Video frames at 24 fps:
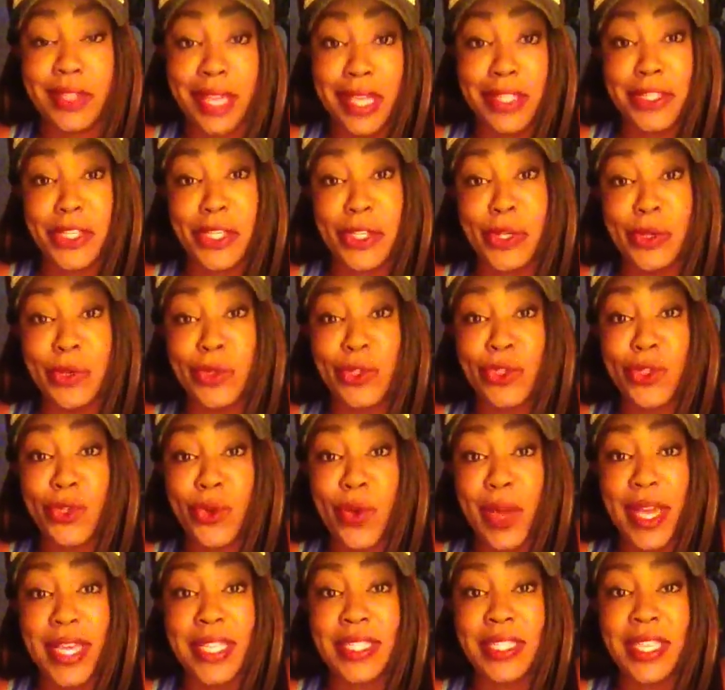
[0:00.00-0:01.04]
That's a huge
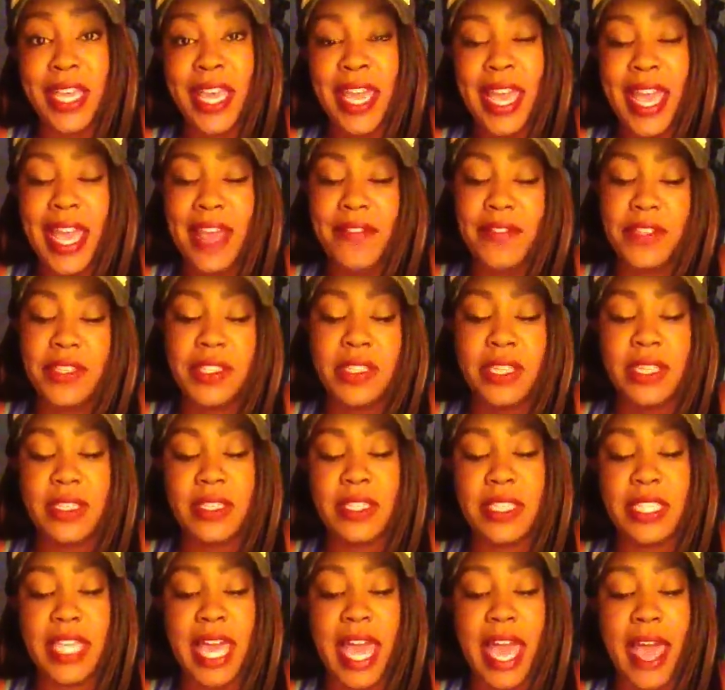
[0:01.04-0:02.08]
choice in the
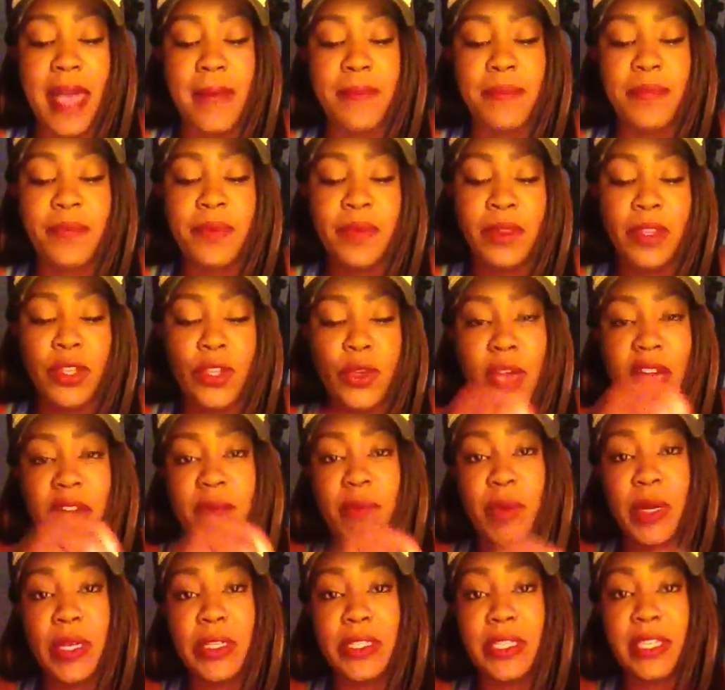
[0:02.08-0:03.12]
sense that you have
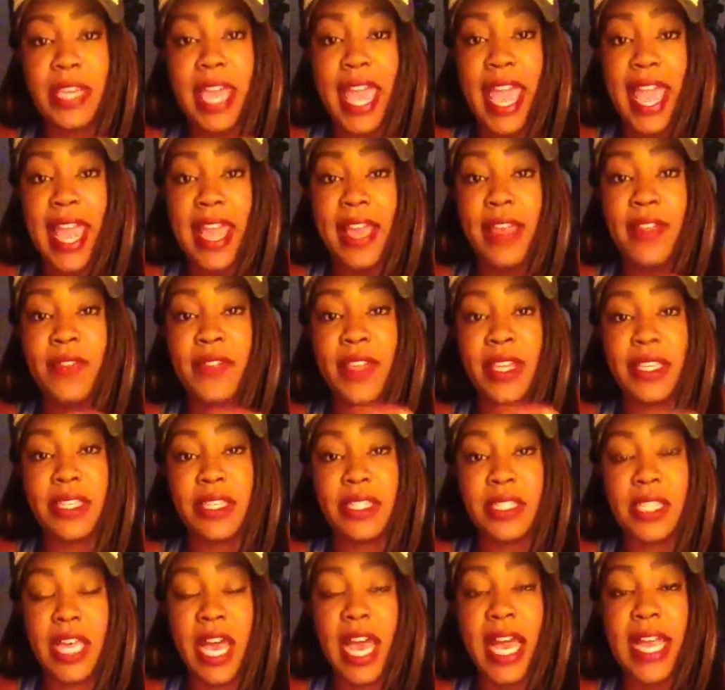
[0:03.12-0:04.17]
person A that
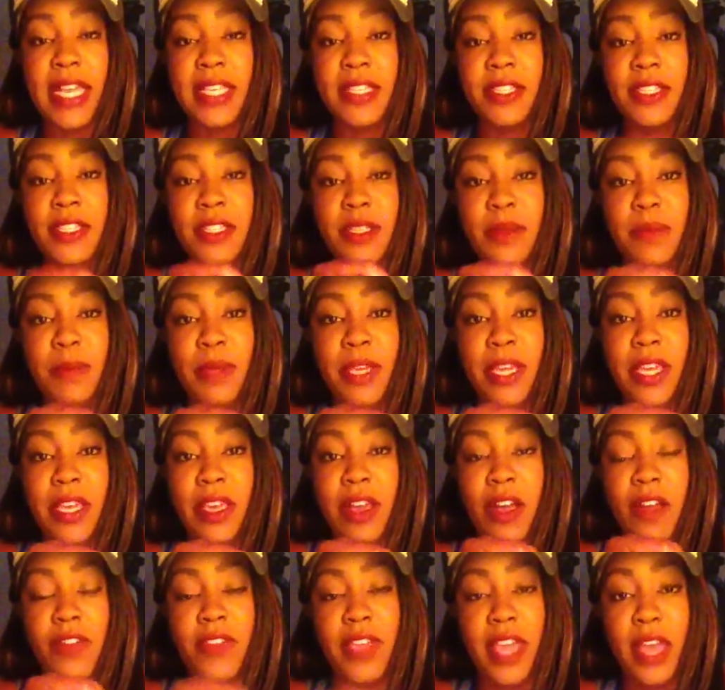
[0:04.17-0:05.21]
decides to be
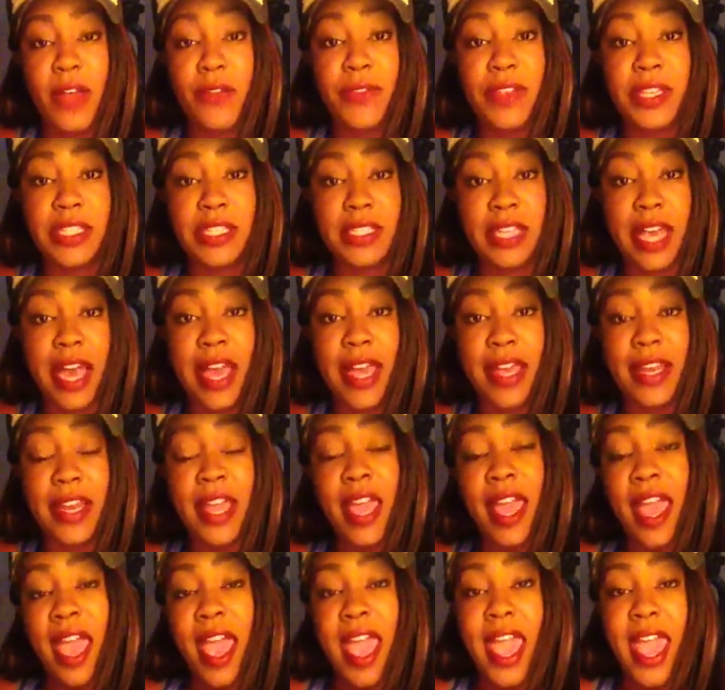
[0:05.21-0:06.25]
on the healthy side
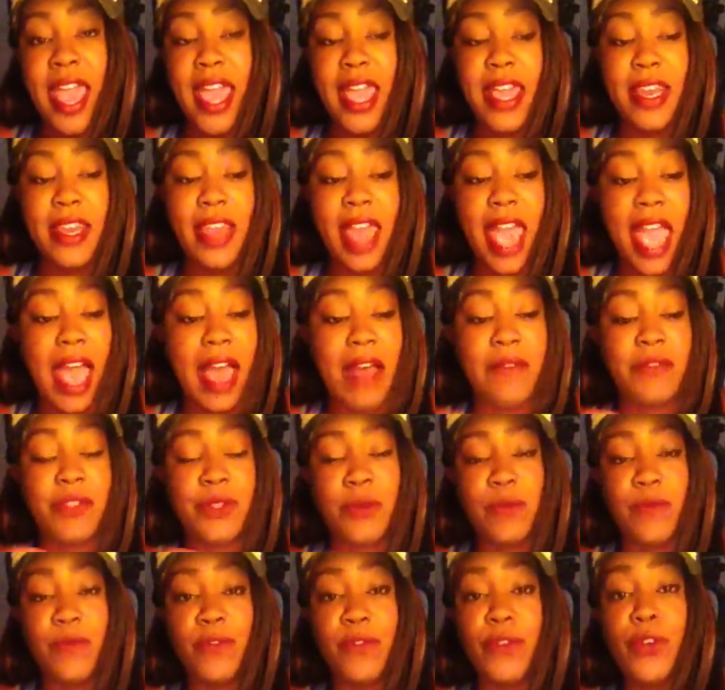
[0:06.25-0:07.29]
and have
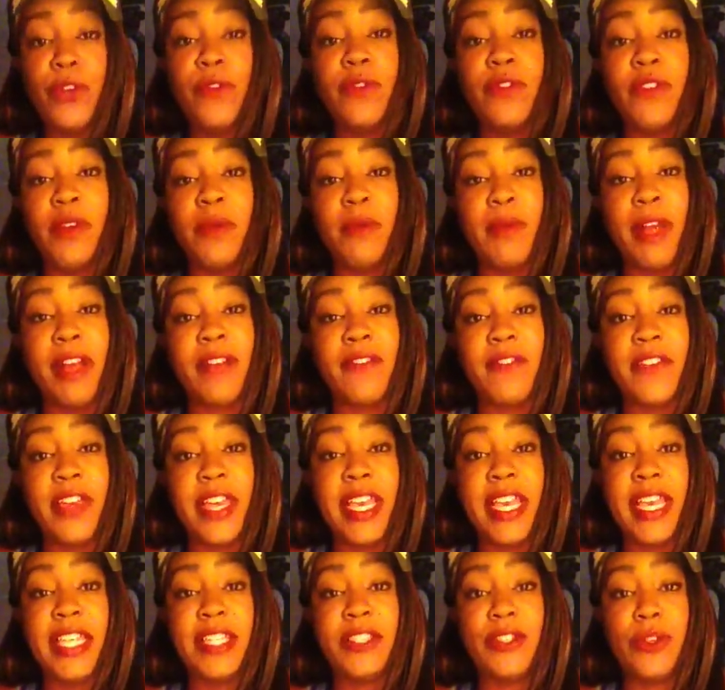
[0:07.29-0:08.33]
some fruit for
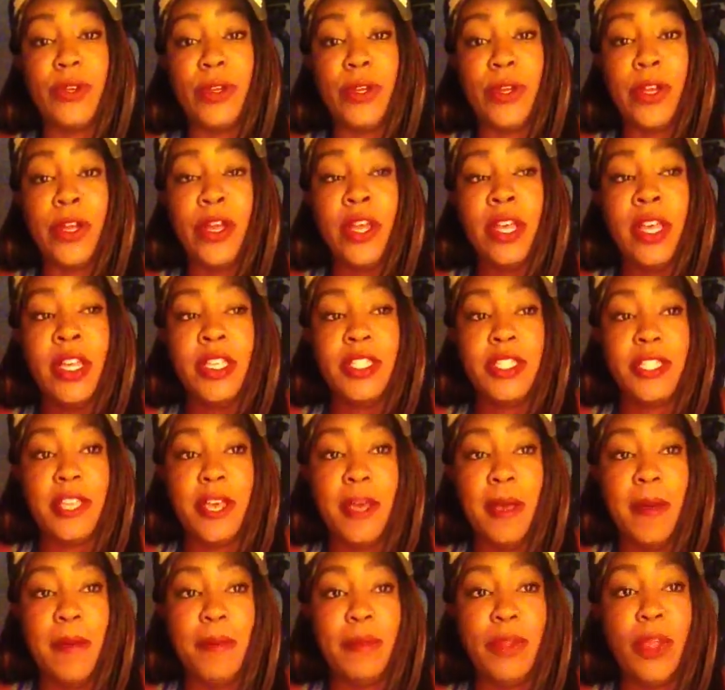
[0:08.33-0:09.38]
breakfast or
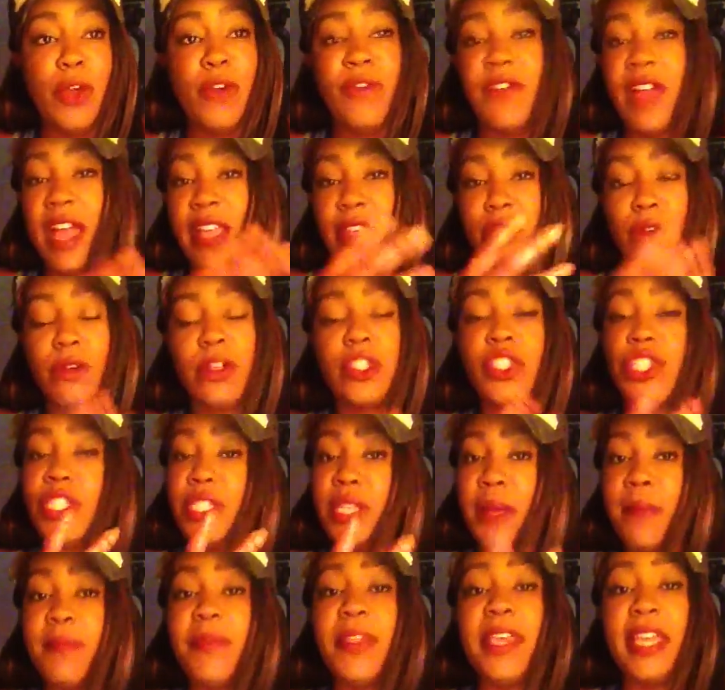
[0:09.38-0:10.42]
some low-fat yogurt, just
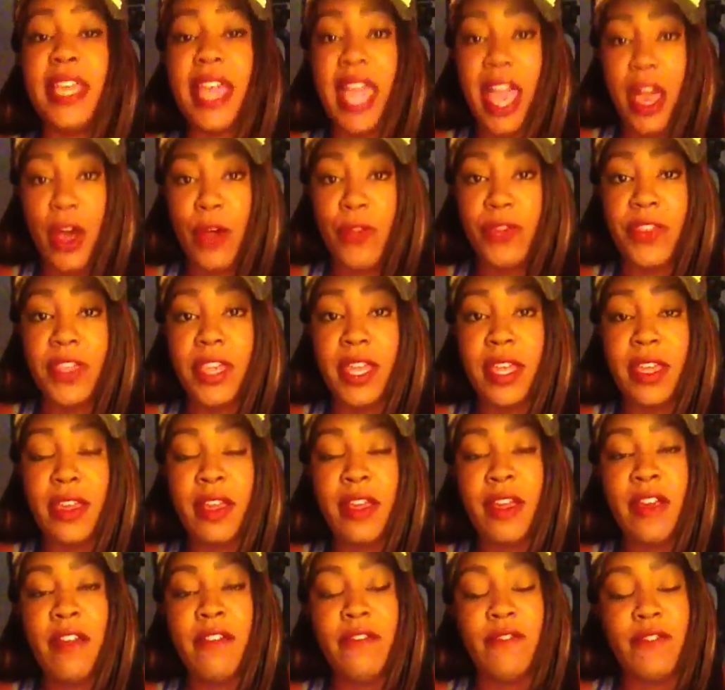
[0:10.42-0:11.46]
something healthy,
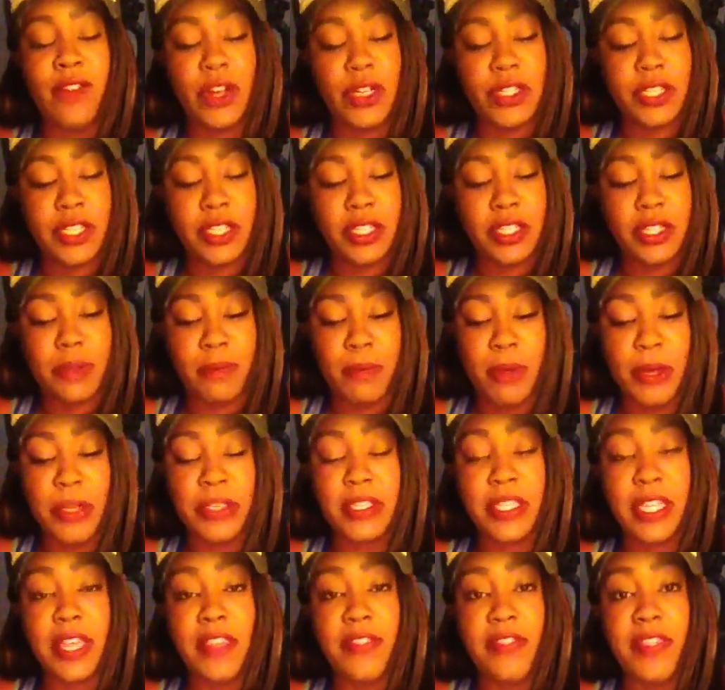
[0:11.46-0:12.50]
versus the
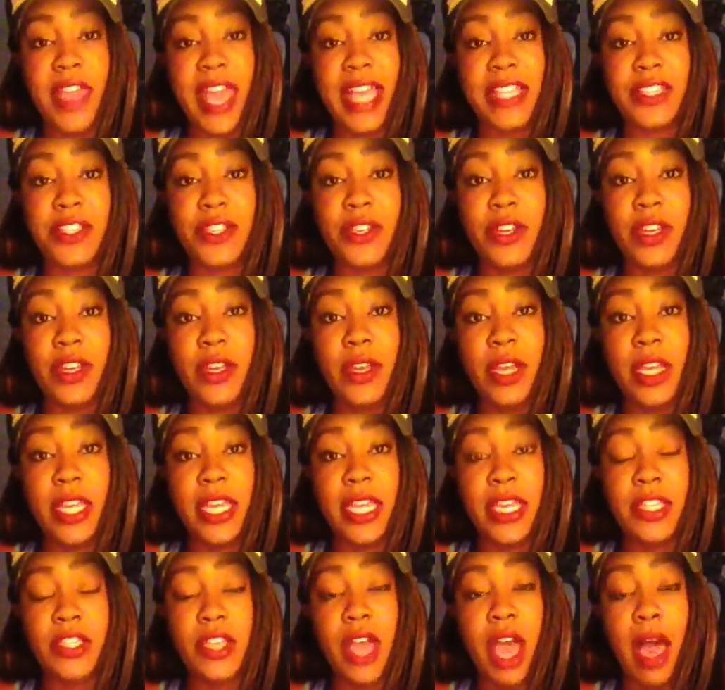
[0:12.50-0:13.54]
person that's going to
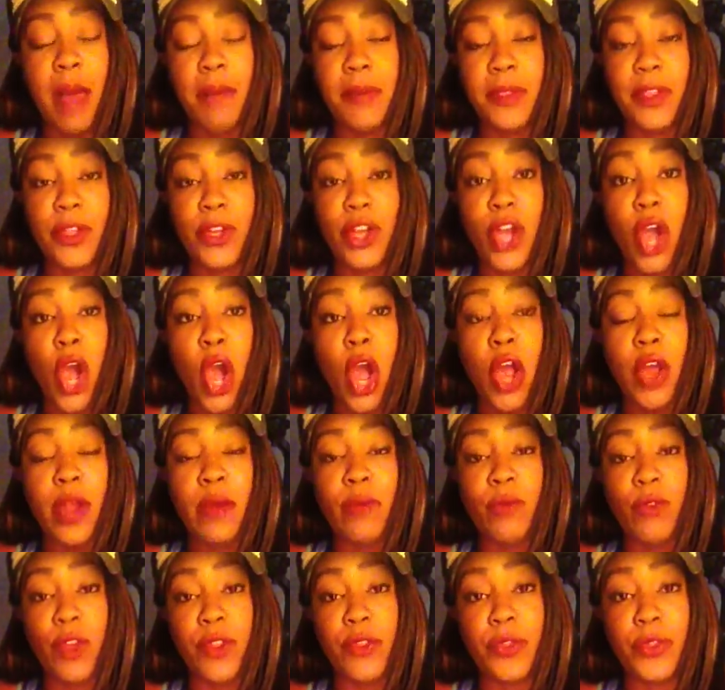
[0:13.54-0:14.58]
hop in their car
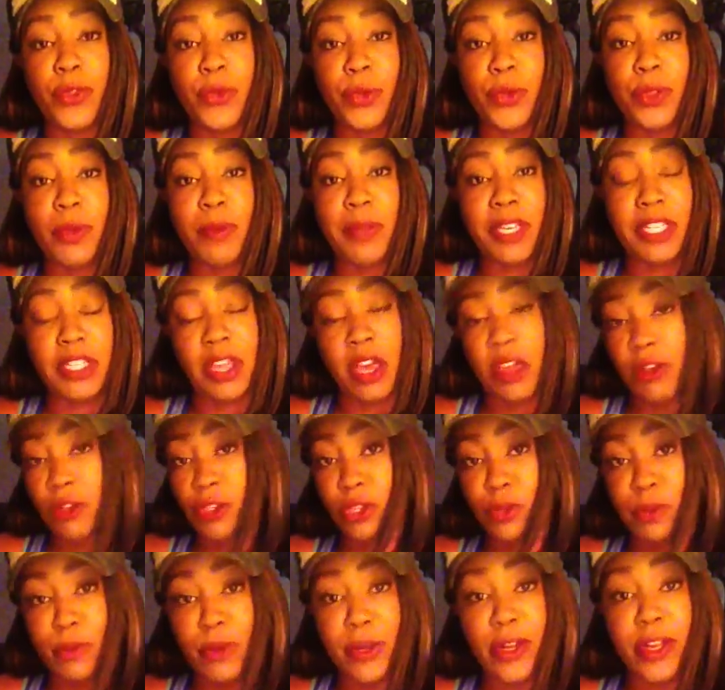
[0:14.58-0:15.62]
and run through the McDonald's
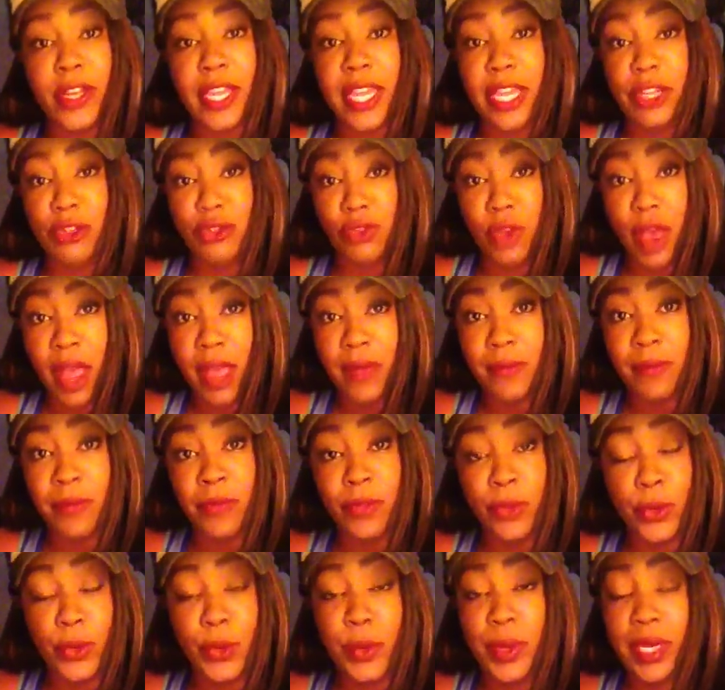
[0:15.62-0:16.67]
or Burger King
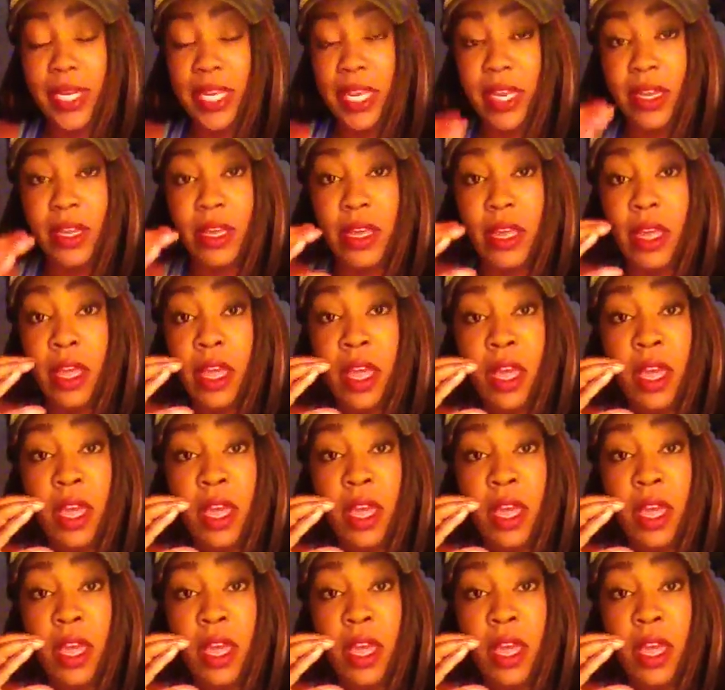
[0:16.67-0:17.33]
drive-through and get a